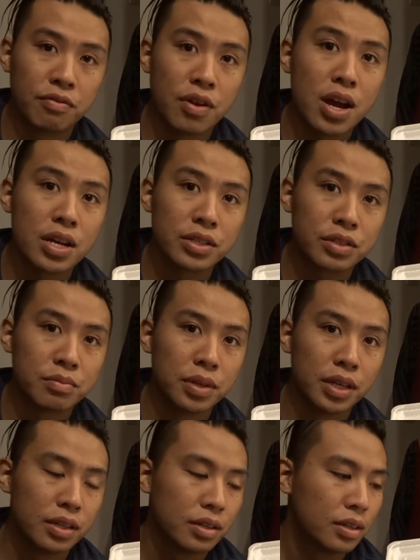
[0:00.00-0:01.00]
fresh,
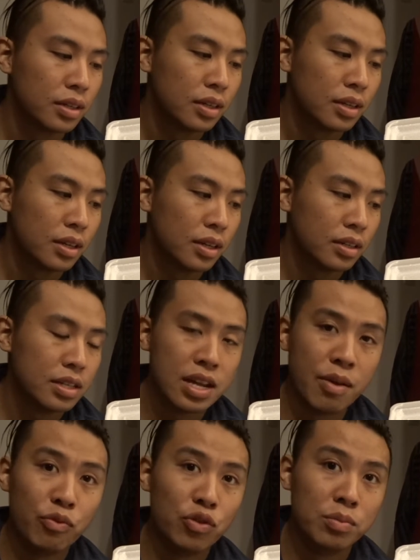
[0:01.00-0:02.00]
but didn't
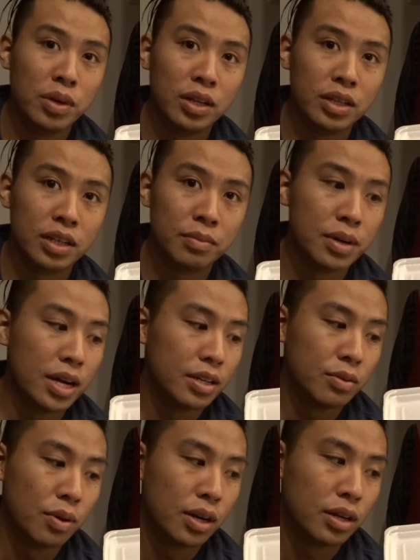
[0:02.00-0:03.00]
have room earlier, but I
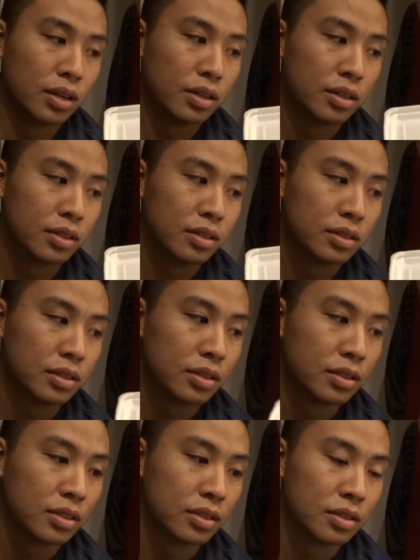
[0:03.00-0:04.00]
didn't wanna
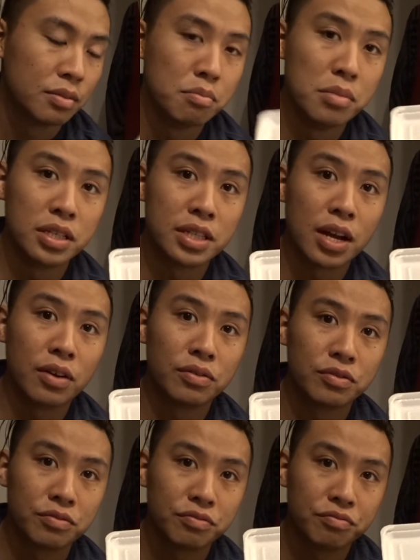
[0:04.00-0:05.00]
miss out.
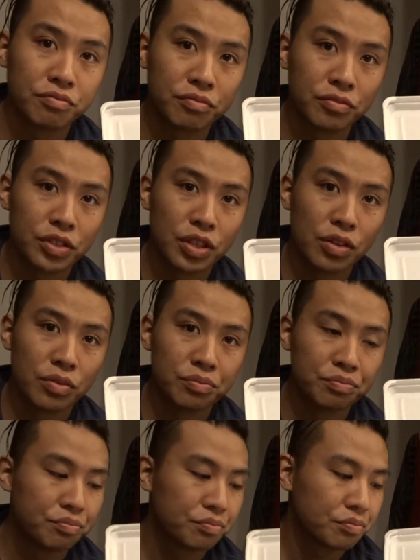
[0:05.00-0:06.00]
So
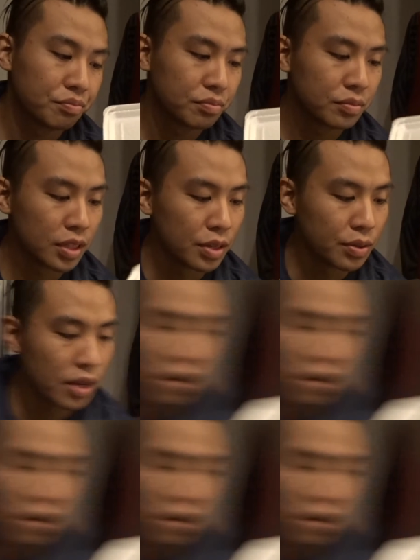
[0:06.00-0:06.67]
here we